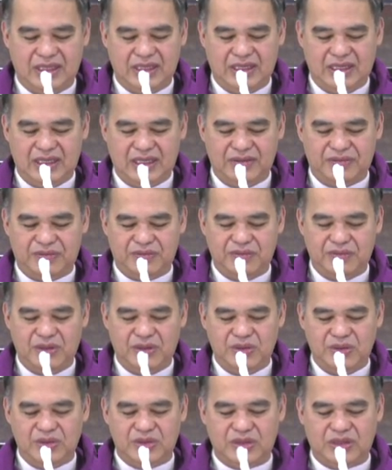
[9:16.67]
the gift
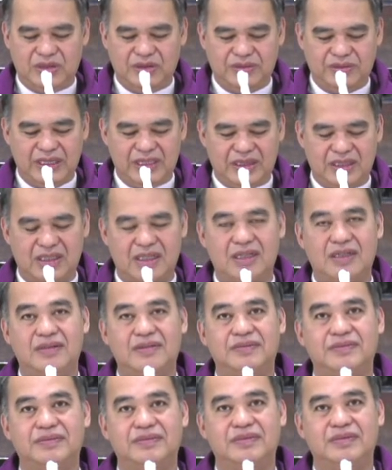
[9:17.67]
most coveted,
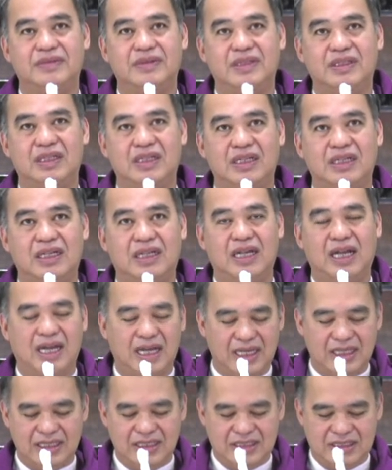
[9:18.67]

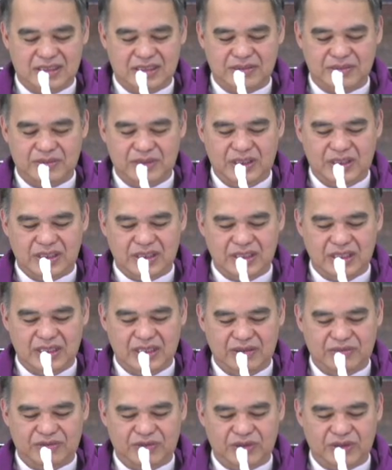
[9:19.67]
God's mercy
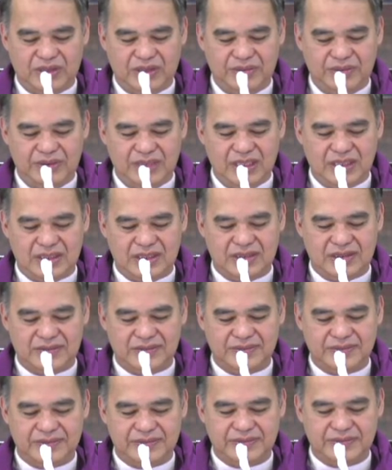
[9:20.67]
and forgiveness.
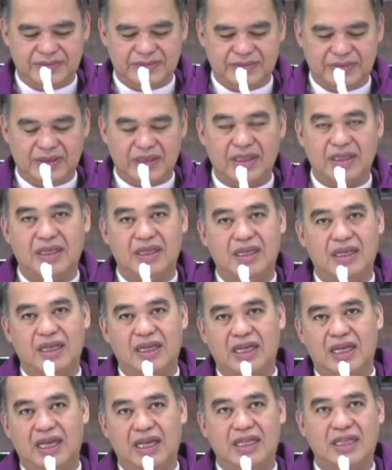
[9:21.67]

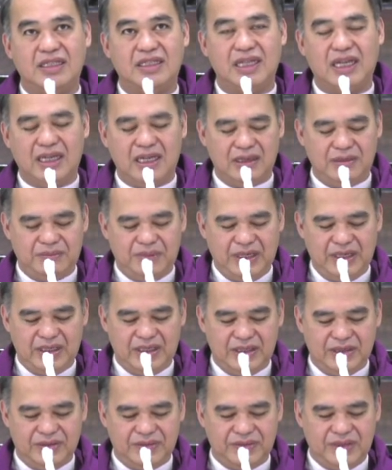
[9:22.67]
And the second
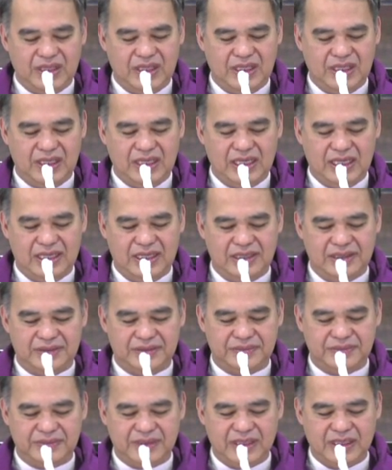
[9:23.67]
part of
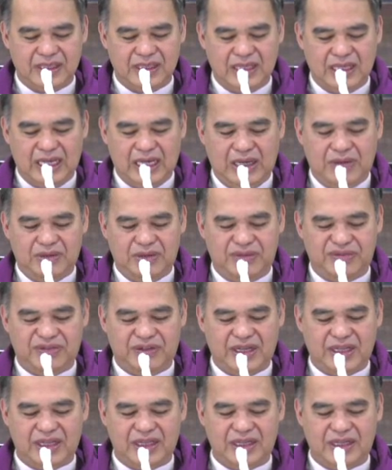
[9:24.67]
the Our
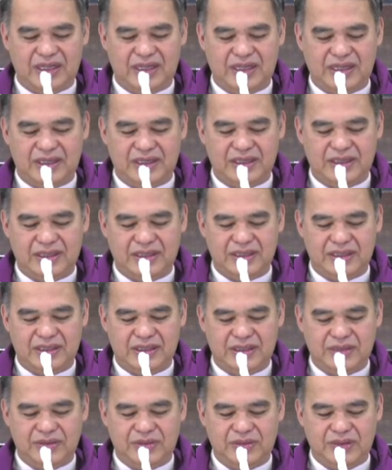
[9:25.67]
Father,
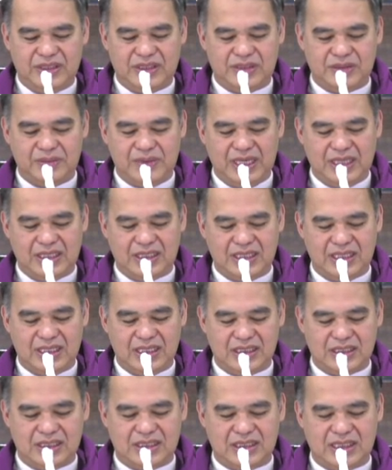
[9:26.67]
which makes
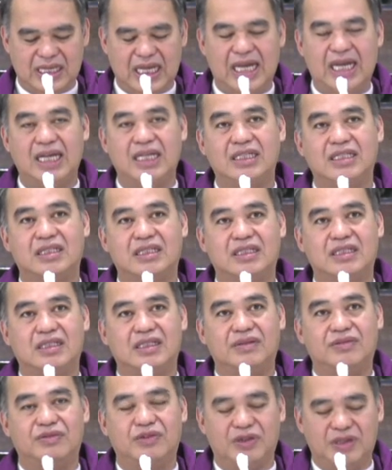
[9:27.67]
us ask
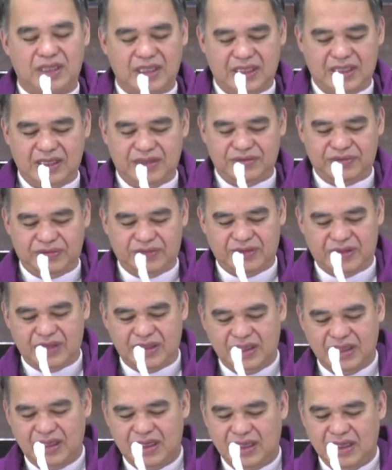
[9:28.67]
for the gift
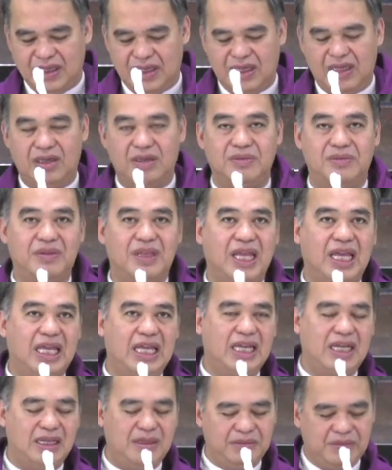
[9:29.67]
of
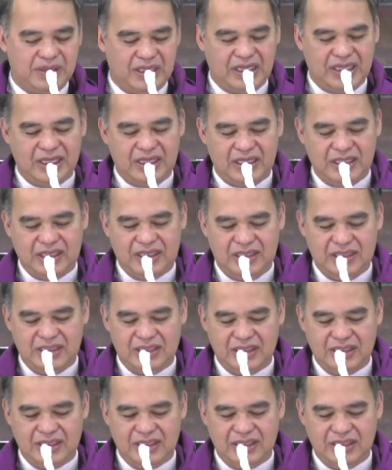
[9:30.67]
daily bread,